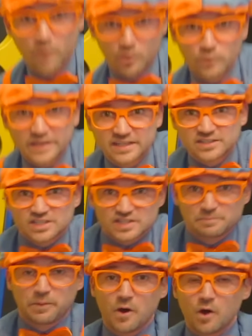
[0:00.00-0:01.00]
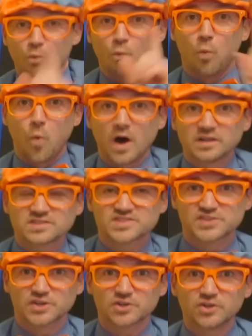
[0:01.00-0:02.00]
where we can just put one
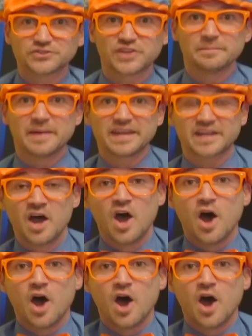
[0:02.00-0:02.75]
circle to make